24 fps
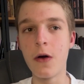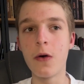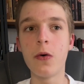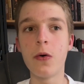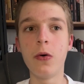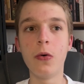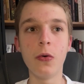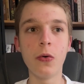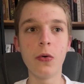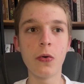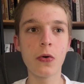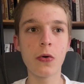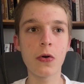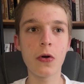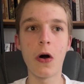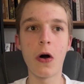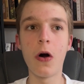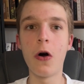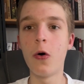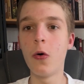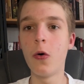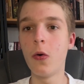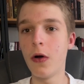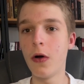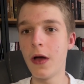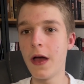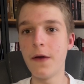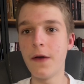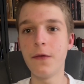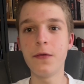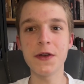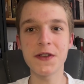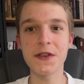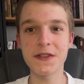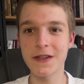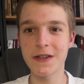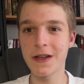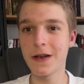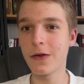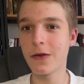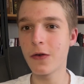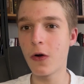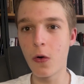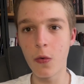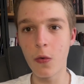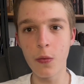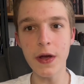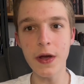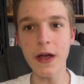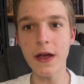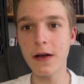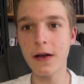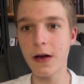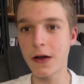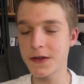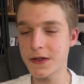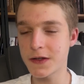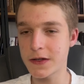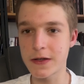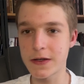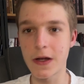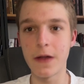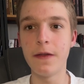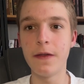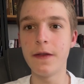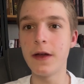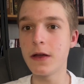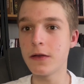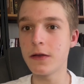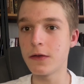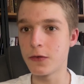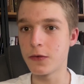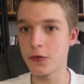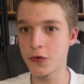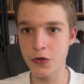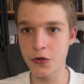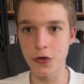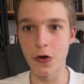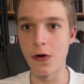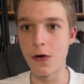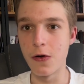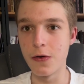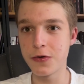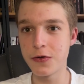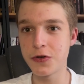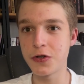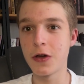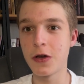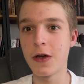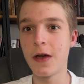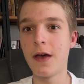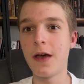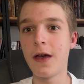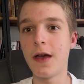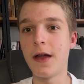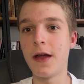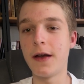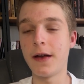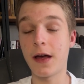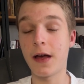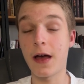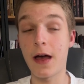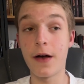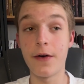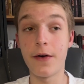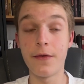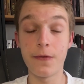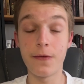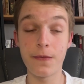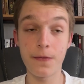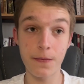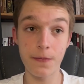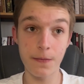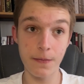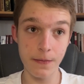who go every single week on Sunday to church and have